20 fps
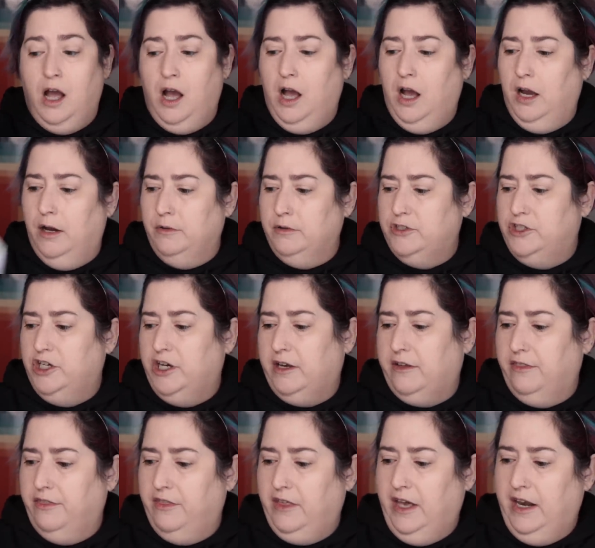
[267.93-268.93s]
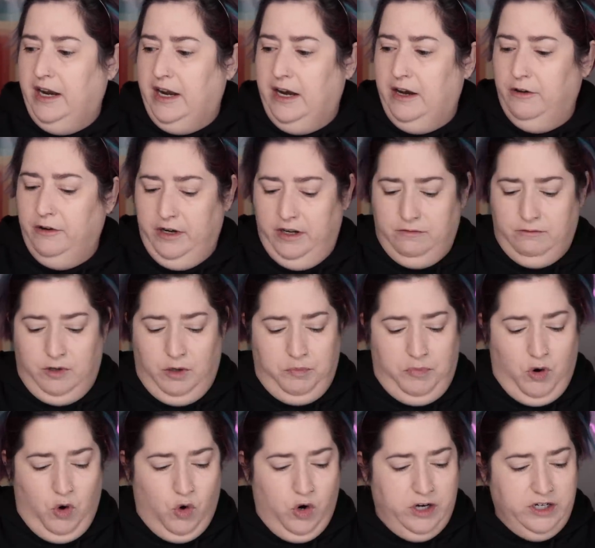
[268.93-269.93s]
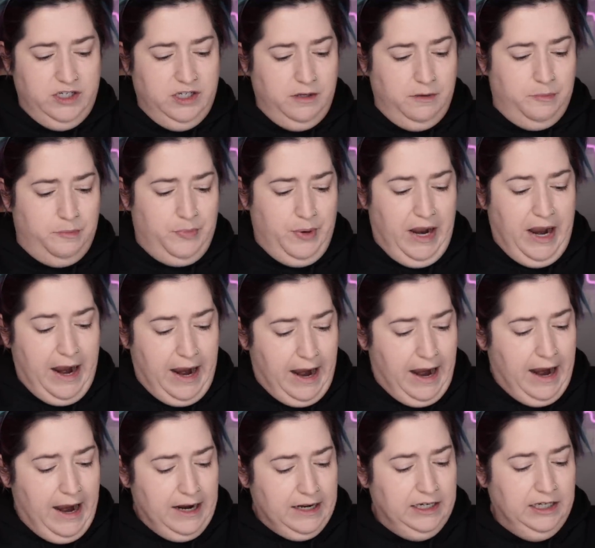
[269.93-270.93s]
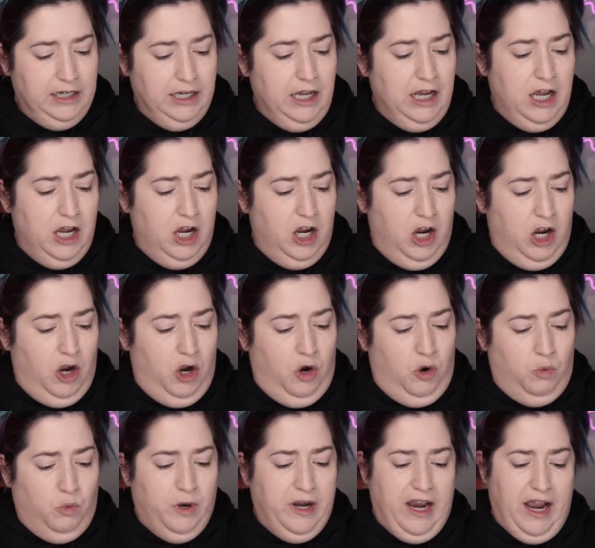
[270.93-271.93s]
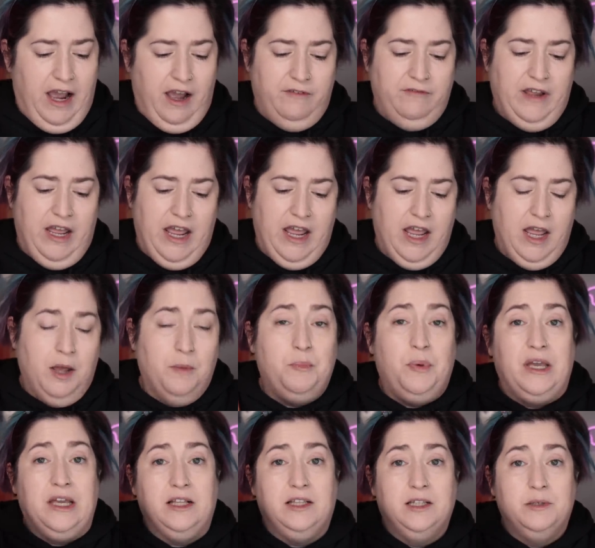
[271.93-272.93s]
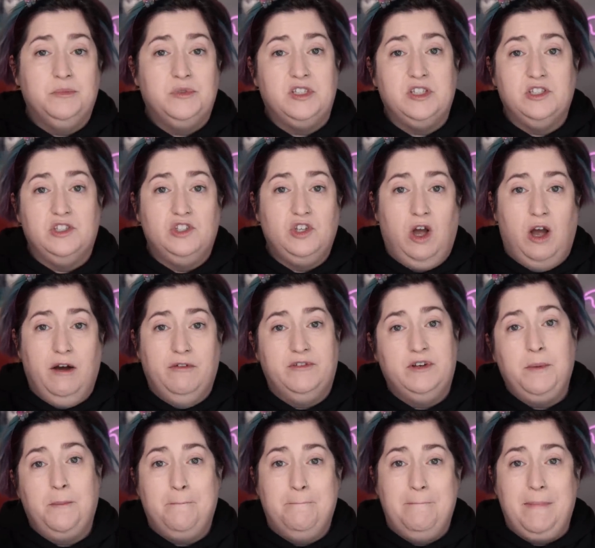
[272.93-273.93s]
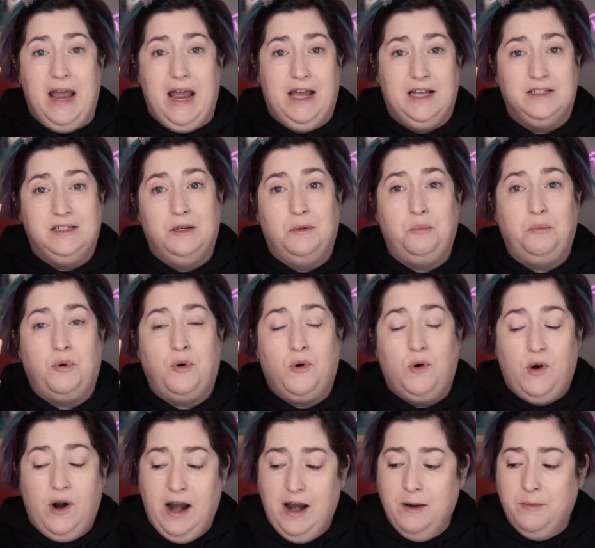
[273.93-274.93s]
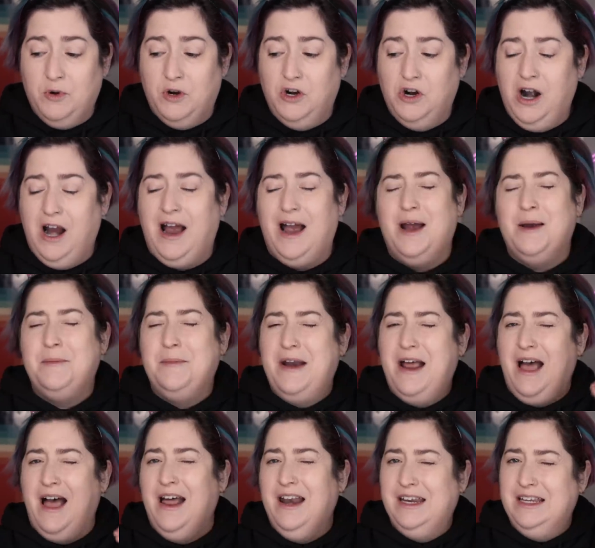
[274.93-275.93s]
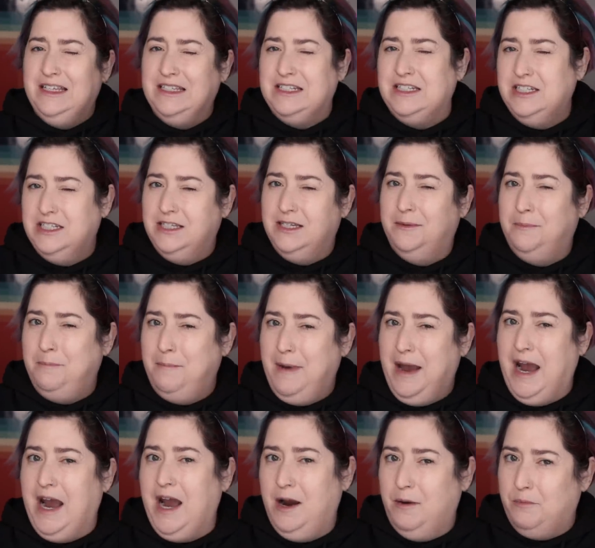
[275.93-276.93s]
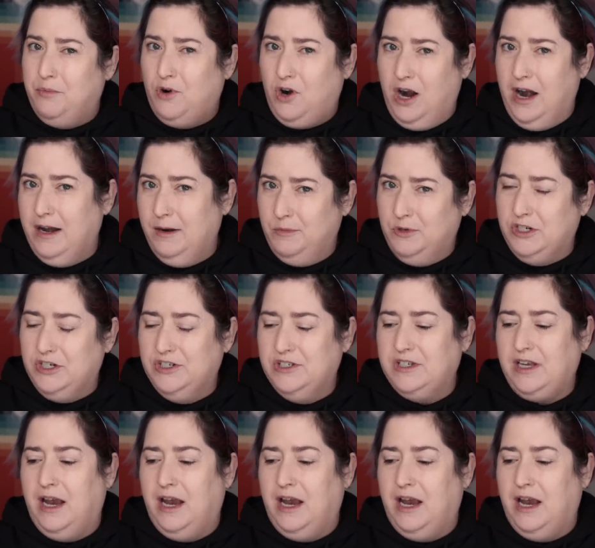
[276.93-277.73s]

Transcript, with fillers: I will check that out and report back. We have a Pink Lips Soft Matte Primer. I'm not into matte primers.